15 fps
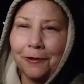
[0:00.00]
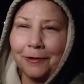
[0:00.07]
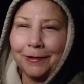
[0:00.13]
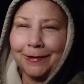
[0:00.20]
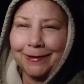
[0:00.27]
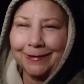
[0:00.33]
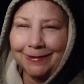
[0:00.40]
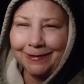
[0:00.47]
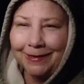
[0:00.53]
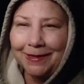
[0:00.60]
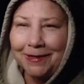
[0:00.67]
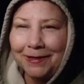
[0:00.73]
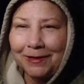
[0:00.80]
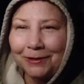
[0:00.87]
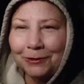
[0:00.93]
call it,
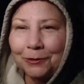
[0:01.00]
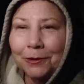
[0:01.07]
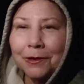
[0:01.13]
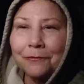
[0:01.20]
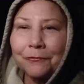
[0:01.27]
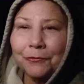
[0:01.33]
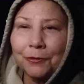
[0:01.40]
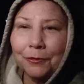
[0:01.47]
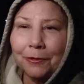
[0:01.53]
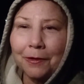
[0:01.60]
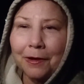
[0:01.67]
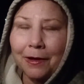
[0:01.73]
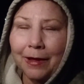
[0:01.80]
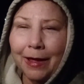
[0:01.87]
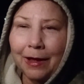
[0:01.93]
looking
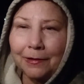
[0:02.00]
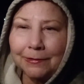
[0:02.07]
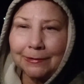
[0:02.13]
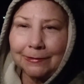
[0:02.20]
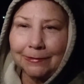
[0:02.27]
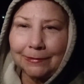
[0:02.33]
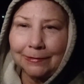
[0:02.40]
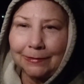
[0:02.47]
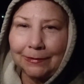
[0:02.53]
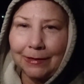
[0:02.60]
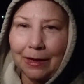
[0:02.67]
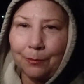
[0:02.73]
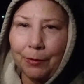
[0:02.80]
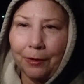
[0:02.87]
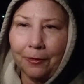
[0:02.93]
for a house,
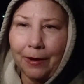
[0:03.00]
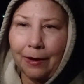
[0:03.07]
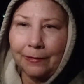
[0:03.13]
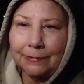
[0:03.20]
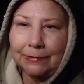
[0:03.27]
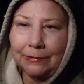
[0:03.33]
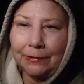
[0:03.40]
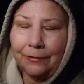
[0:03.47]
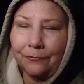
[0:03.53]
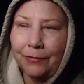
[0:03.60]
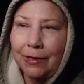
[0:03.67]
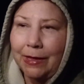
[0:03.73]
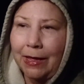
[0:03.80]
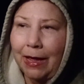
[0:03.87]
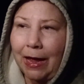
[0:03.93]
a bigger house to live,
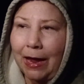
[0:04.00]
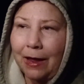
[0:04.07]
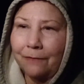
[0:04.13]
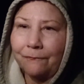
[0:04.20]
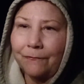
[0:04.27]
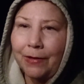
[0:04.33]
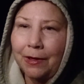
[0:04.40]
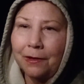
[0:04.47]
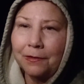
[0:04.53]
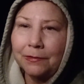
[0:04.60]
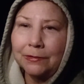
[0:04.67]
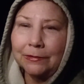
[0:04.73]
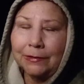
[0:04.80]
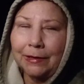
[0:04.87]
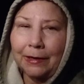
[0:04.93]
I have
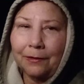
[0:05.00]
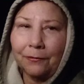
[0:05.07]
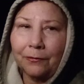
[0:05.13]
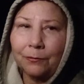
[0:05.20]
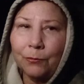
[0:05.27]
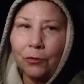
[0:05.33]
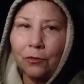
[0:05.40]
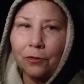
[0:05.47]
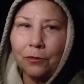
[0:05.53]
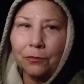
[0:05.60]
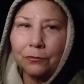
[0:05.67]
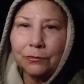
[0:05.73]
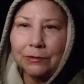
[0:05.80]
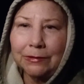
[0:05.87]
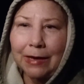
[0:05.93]
found like a
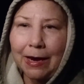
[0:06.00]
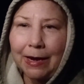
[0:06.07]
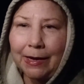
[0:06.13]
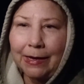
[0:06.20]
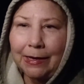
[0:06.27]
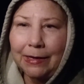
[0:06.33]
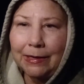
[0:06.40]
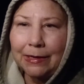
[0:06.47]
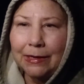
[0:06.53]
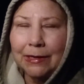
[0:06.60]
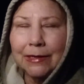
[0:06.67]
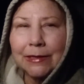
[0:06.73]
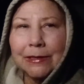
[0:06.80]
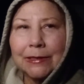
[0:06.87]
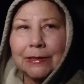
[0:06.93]
small, tiny,
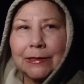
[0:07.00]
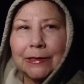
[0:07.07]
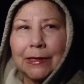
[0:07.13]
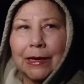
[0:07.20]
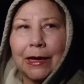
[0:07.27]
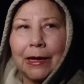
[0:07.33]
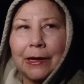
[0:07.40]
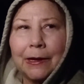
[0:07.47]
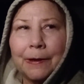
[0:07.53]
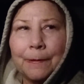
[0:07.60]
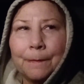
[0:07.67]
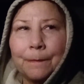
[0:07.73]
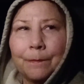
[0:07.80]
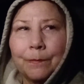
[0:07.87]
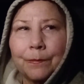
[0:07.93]

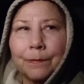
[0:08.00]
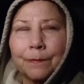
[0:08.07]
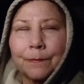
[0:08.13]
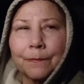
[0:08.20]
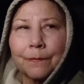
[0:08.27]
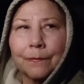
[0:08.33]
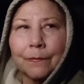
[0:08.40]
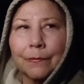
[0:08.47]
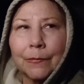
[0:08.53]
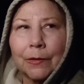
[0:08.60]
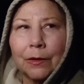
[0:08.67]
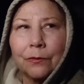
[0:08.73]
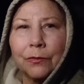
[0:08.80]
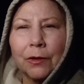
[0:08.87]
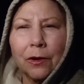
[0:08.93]
um,
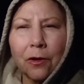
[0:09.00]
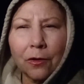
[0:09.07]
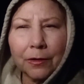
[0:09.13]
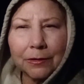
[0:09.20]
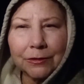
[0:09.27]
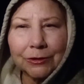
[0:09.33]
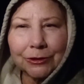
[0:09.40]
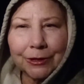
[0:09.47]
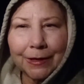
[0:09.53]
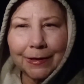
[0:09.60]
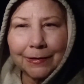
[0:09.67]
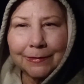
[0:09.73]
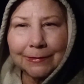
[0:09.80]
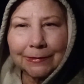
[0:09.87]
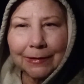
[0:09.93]
the garden
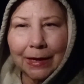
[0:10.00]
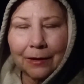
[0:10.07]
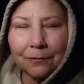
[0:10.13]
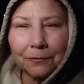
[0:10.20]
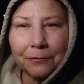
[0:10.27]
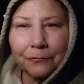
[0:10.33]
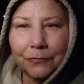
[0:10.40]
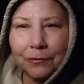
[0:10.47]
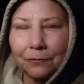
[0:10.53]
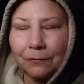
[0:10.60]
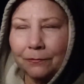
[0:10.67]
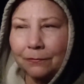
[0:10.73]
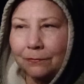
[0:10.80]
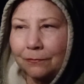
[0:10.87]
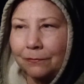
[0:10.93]
sheds. I don't know if
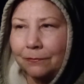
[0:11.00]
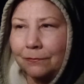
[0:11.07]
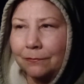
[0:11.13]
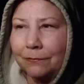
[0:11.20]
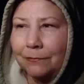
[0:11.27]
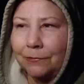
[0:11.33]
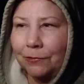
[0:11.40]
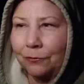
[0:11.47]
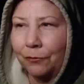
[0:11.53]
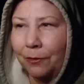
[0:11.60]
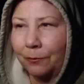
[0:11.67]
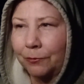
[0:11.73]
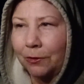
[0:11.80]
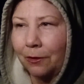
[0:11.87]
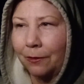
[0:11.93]
you know what
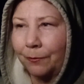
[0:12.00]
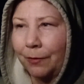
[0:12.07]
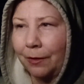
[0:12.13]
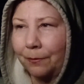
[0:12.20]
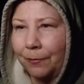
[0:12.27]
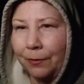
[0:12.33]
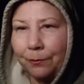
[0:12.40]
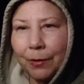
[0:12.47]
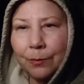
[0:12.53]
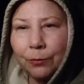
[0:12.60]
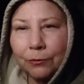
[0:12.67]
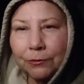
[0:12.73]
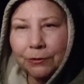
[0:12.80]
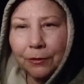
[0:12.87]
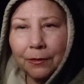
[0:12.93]
I'm talking about, but
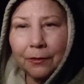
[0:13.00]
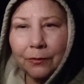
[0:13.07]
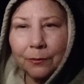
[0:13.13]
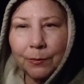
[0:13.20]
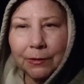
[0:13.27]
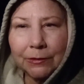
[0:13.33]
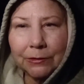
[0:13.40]
people are turning them